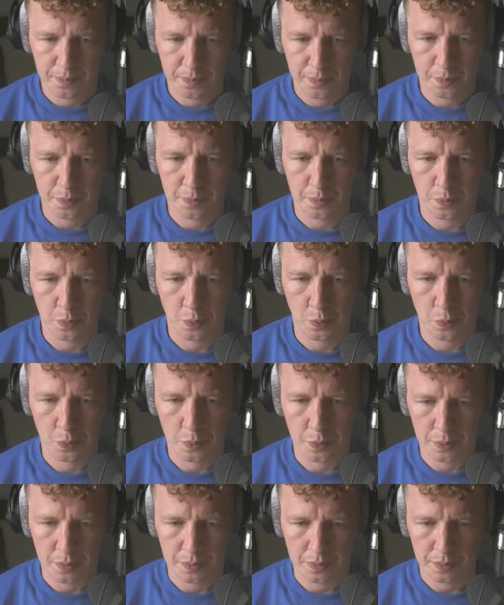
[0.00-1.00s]

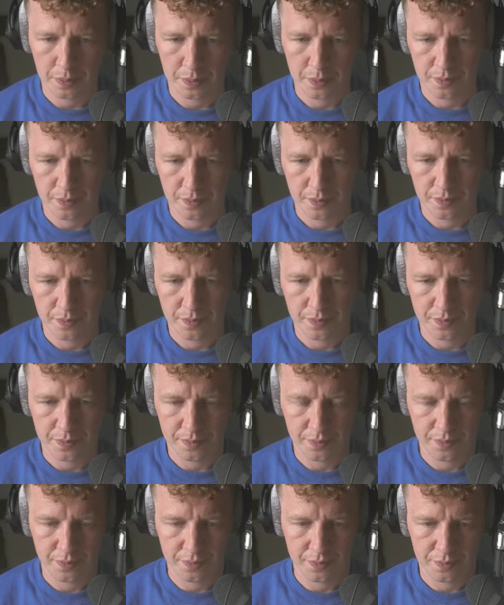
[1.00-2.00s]

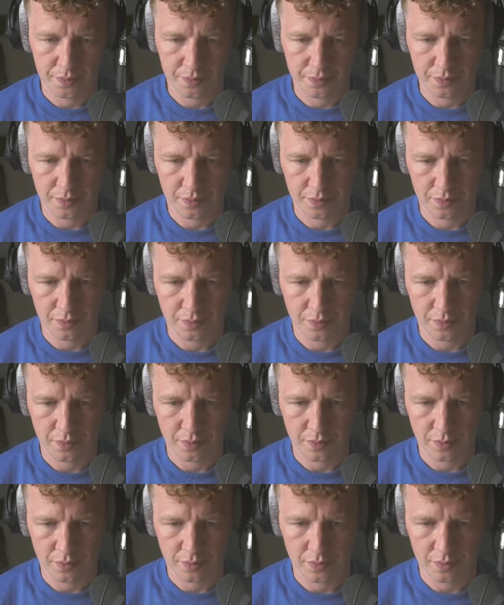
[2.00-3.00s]

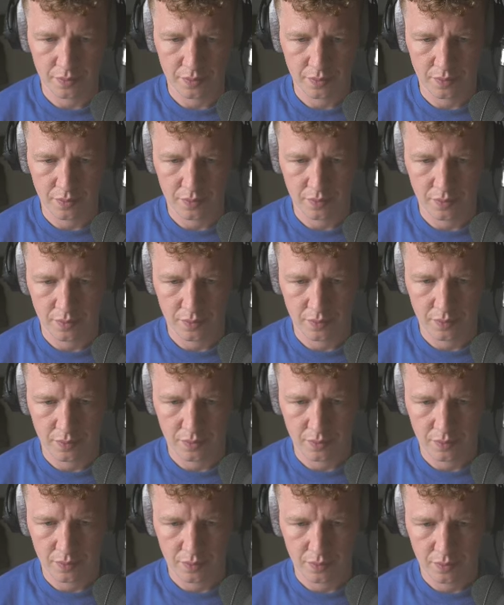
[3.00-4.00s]

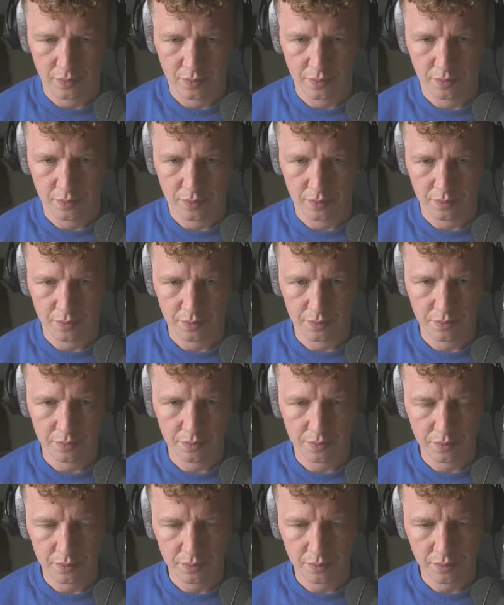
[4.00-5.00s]

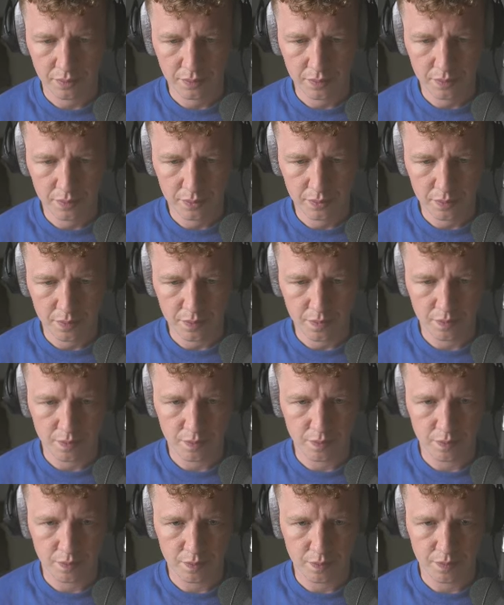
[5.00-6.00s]

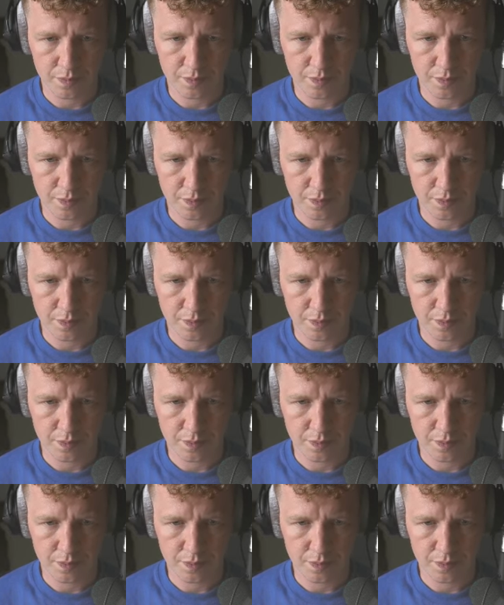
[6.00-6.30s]
(not speaking)